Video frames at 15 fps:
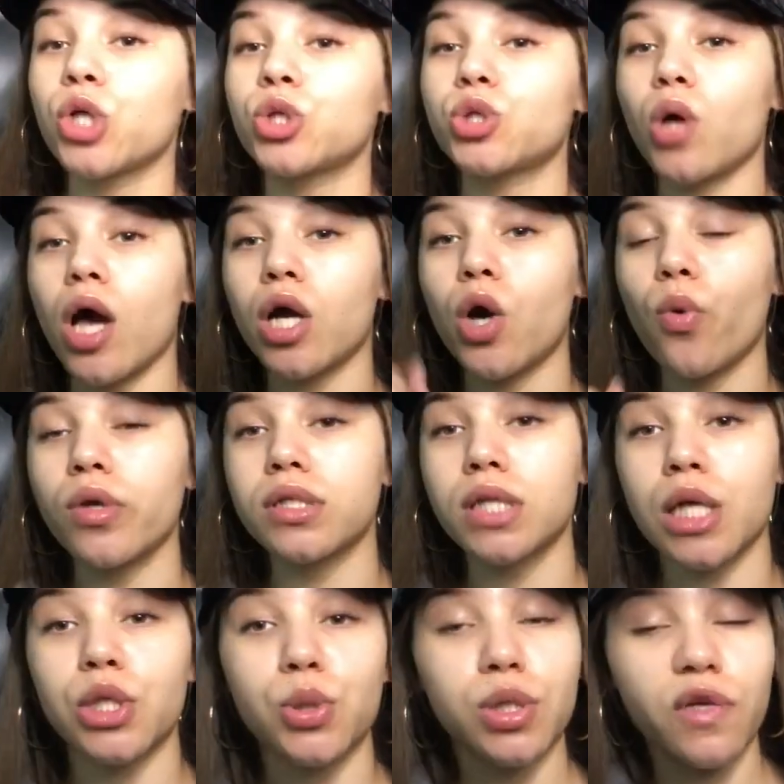So I go and
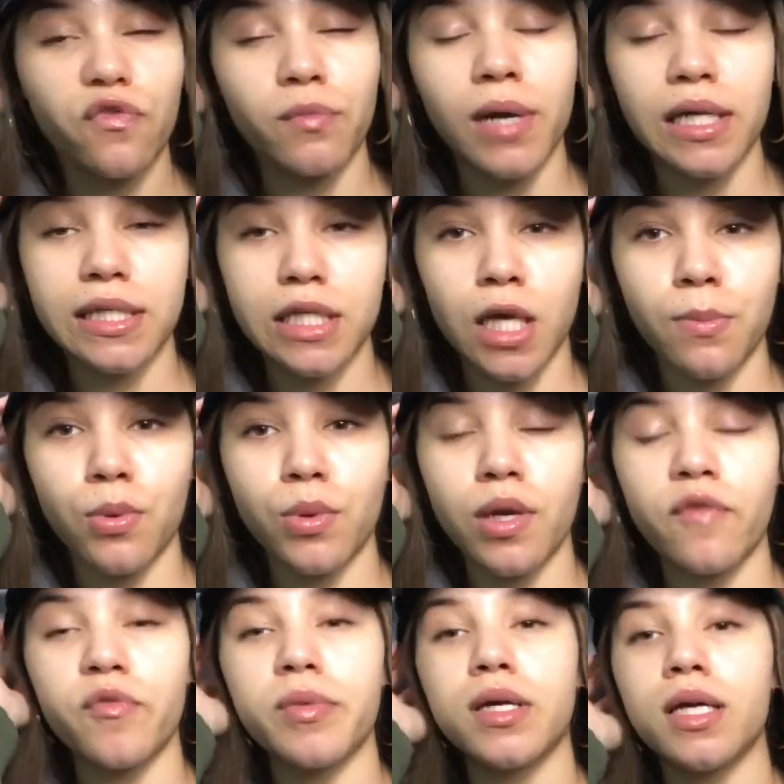like use it for my scalp or
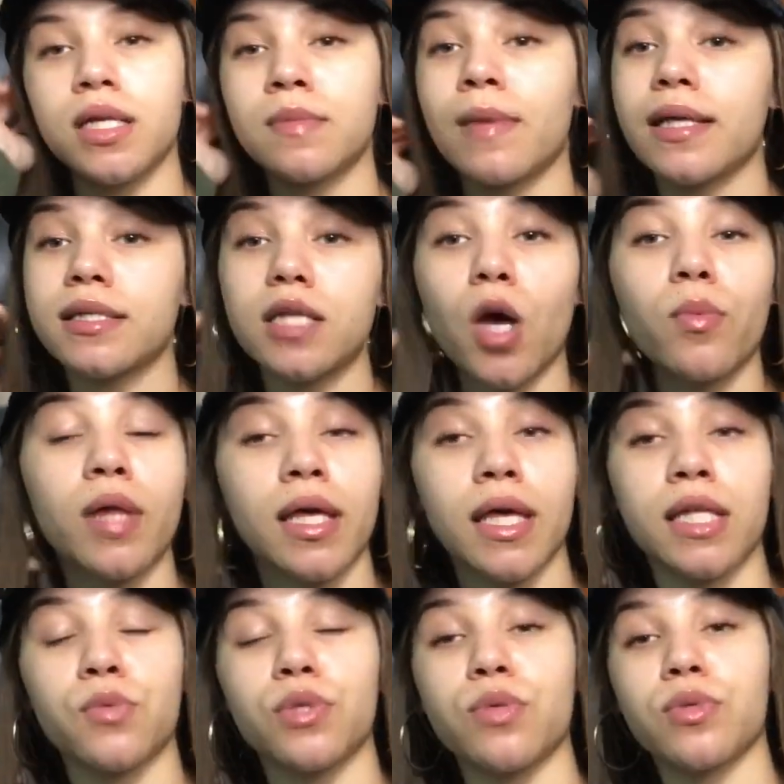whatever, because my scalp like
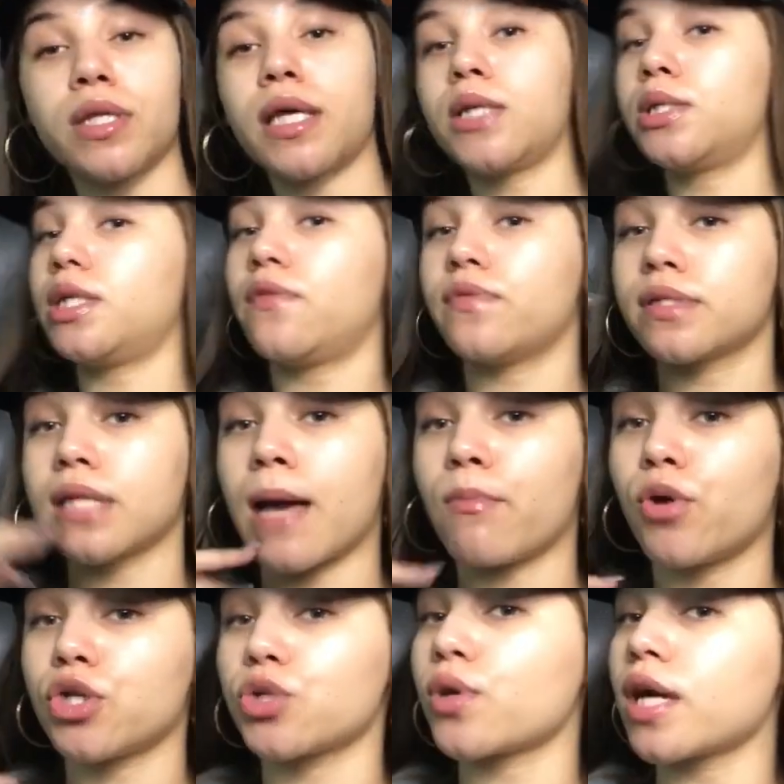gets really, really itchy if it's not
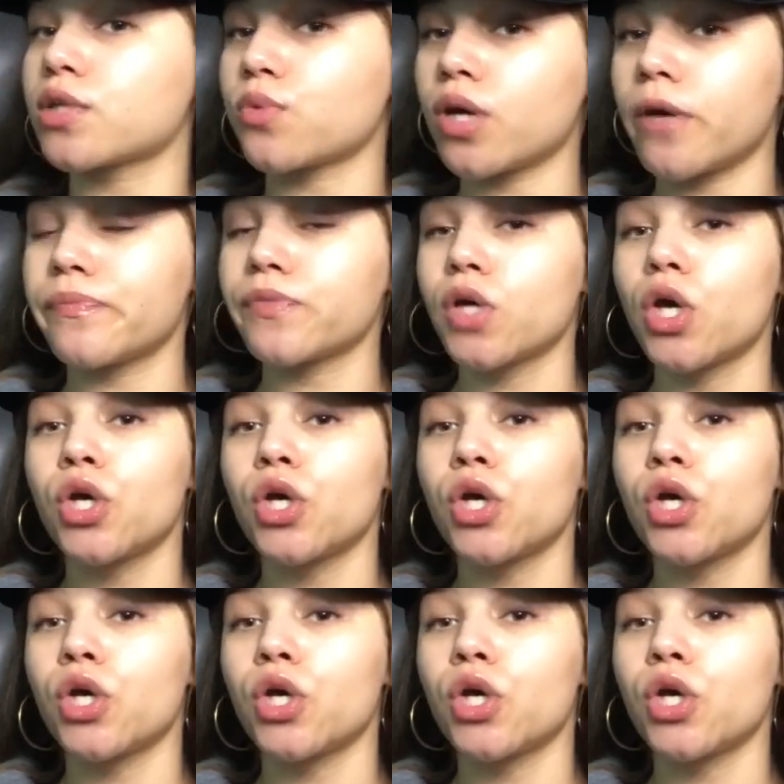moisturized well.